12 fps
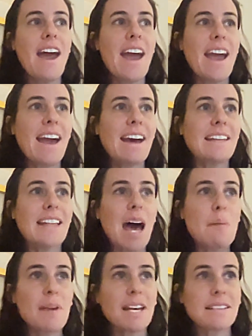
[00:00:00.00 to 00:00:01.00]
And
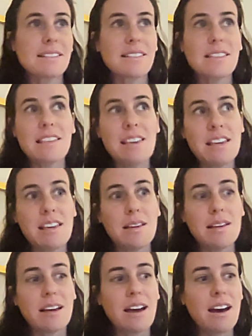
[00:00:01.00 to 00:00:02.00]
that makes
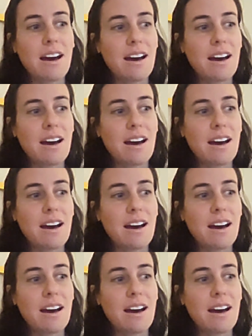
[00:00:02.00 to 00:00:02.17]
the